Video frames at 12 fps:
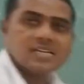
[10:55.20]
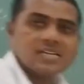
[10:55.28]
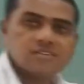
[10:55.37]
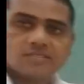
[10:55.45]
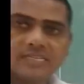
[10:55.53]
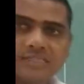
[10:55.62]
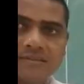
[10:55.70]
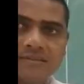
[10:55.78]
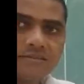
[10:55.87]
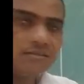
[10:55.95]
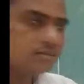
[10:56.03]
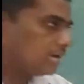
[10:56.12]
dash of z.
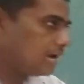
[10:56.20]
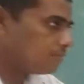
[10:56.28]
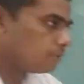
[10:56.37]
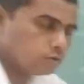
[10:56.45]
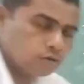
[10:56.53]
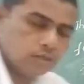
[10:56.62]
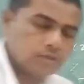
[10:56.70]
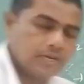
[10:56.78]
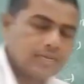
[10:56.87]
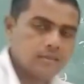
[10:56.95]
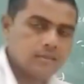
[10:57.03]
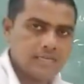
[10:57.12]
I'm not going to
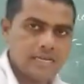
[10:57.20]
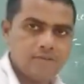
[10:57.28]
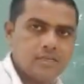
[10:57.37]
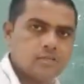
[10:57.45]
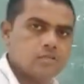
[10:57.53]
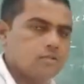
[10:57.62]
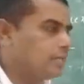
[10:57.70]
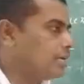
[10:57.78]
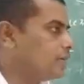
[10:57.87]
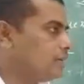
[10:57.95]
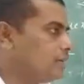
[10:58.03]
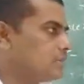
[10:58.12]
write the derivative.
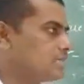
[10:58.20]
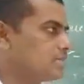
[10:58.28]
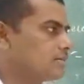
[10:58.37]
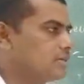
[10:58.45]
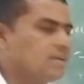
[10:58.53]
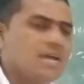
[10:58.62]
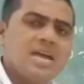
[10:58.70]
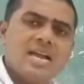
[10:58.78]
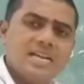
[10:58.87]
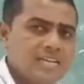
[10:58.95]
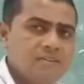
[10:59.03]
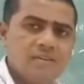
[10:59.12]
Derivative of z.
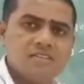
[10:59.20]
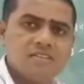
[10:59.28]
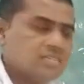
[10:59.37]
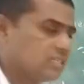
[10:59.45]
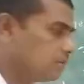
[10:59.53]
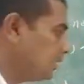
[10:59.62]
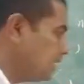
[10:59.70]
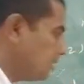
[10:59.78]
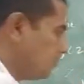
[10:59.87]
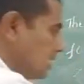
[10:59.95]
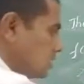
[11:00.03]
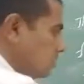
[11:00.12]
Derivative is nothing but
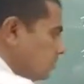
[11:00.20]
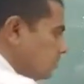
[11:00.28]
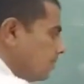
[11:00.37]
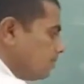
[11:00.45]
f dash of